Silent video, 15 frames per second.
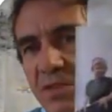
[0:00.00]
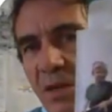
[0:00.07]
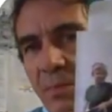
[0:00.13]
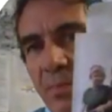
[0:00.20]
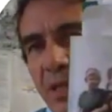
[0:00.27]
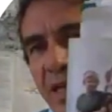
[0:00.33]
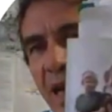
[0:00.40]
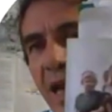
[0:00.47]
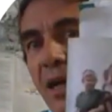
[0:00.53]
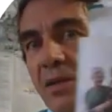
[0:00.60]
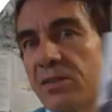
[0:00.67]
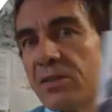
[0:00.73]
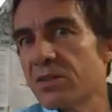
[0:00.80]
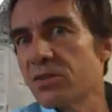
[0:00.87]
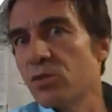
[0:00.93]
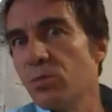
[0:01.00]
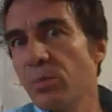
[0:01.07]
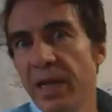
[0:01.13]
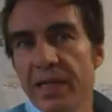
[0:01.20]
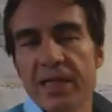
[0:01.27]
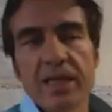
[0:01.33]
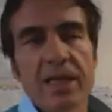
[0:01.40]
somebody else who
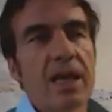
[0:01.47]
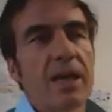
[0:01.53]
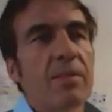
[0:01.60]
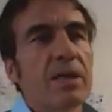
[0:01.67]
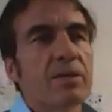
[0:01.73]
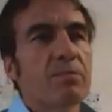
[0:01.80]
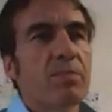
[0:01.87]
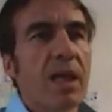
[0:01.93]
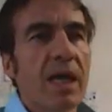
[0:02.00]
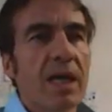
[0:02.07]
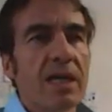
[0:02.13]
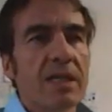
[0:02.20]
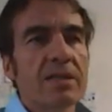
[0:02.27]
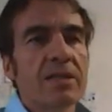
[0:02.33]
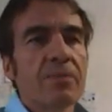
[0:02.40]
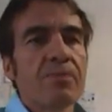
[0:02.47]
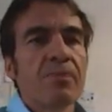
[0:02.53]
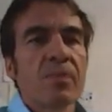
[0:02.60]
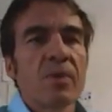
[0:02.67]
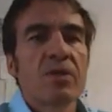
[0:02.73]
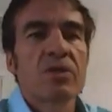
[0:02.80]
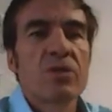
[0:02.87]
made the game has planned
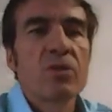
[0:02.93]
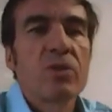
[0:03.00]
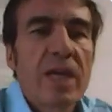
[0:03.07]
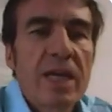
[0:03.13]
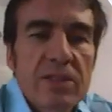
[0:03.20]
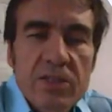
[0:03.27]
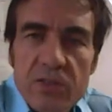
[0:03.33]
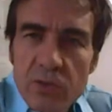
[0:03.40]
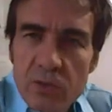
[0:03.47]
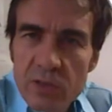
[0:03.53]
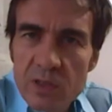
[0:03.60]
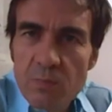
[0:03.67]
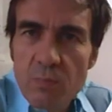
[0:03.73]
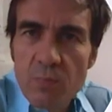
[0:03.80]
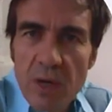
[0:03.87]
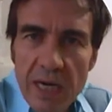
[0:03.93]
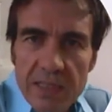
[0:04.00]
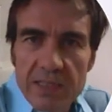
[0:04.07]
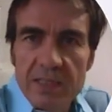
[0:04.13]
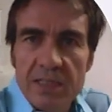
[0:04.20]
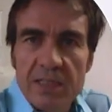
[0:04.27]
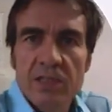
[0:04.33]
to get students
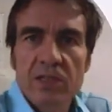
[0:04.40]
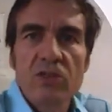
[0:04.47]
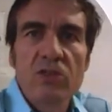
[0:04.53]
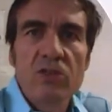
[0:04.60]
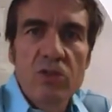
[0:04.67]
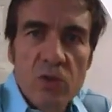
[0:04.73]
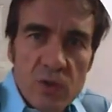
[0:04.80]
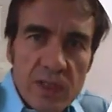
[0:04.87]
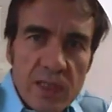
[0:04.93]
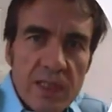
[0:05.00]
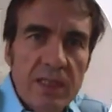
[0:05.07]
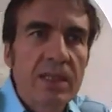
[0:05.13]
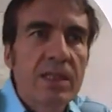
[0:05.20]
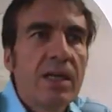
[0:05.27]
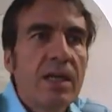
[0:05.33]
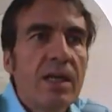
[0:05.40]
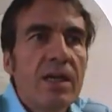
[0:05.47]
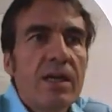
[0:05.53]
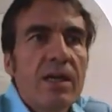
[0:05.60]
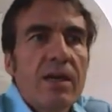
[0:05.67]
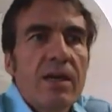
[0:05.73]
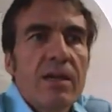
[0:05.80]
practicing using
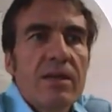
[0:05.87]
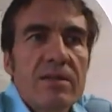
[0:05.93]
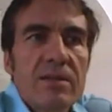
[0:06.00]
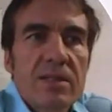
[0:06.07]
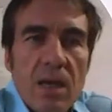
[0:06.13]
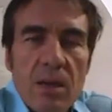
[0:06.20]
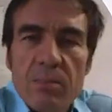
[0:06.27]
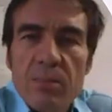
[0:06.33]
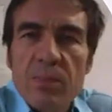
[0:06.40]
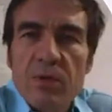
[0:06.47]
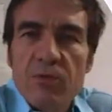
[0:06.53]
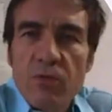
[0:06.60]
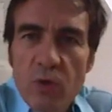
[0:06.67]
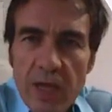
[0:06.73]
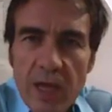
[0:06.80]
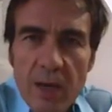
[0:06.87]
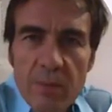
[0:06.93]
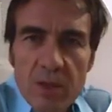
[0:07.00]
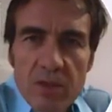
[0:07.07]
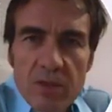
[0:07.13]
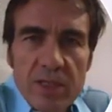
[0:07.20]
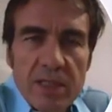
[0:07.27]
some
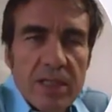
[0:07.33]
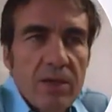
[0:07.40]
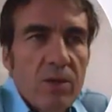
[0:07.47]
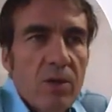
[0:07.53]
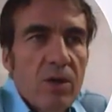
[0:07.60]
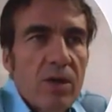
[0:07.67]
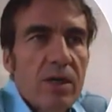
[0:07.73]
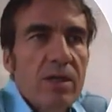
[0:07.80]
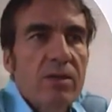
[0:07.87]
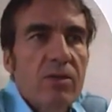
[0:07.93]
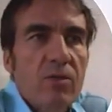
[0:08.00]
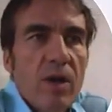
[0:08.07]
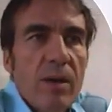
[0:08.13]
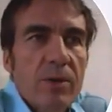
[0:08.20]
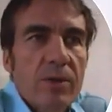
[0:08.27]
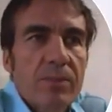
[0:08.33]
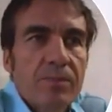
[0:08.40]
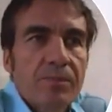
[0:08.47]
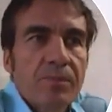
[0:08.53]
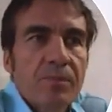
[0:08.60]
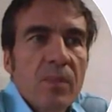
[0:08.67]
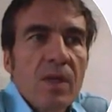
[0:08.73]
vocabulary or grammar.